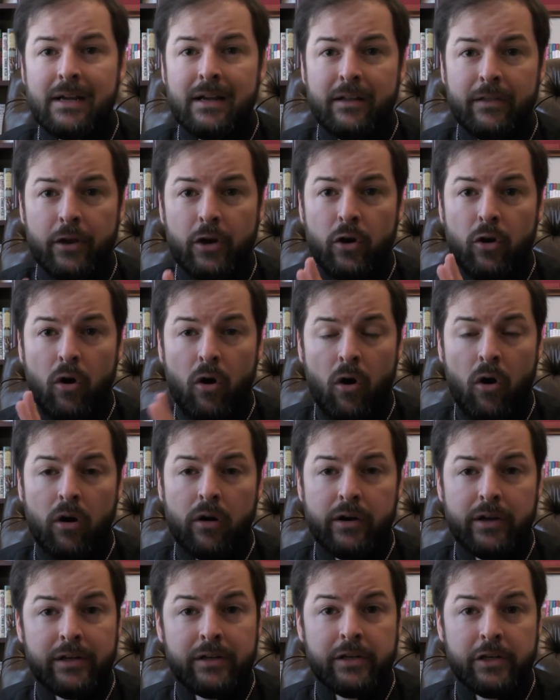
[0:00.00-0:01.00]
There are
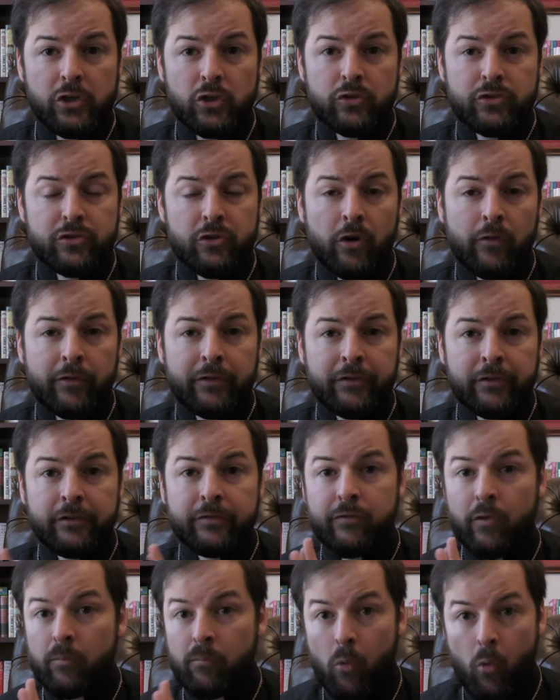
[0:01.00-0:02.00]
in here services
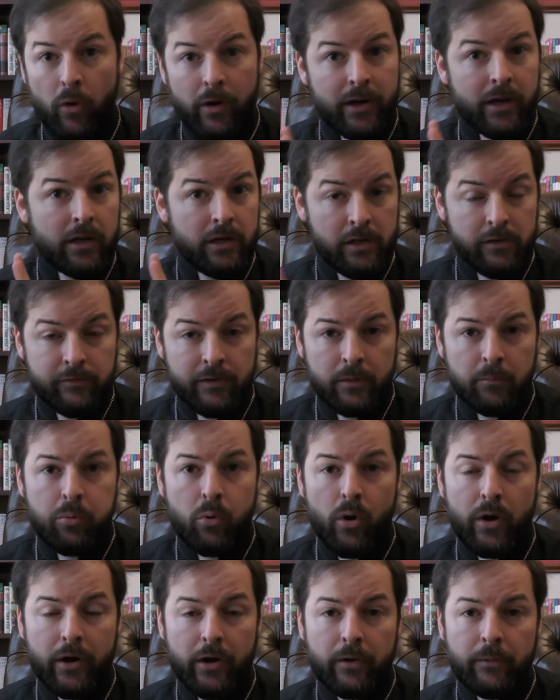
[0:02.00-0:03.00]
for morning and evening
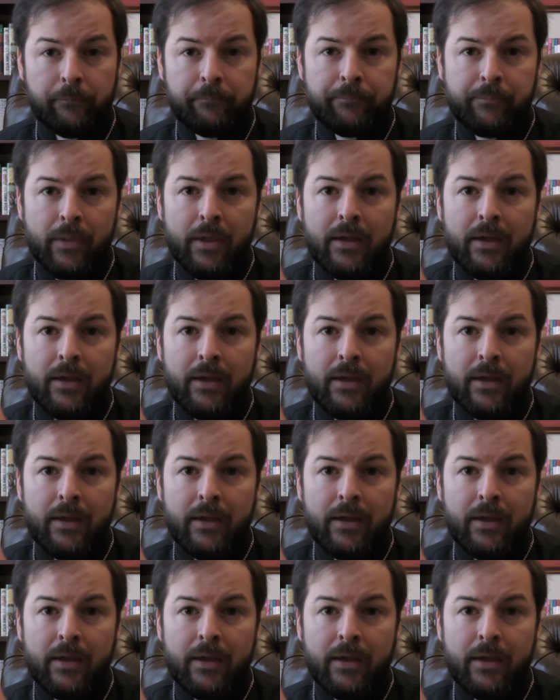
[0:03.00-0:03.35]
prayer.